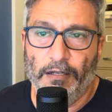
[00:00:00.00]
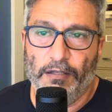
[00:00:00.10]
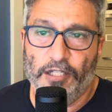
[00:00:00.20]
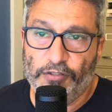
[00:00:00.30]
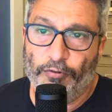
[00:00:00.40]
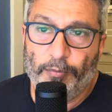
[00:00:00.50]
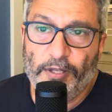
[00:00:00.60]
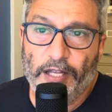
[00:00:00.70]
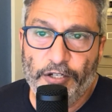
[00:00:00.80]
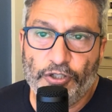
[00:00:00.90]
this
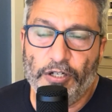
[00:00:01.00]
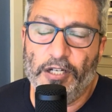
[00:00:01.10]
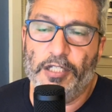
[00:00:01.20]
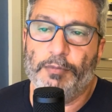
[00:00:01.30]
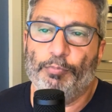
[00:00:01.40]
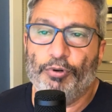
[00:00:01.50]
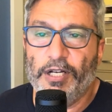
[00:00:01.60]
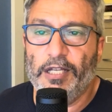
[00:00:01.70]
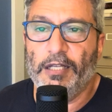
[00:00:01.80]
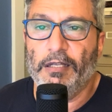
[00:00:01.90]
formulation is
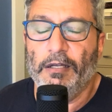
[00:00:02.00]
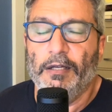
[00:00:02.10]
pretty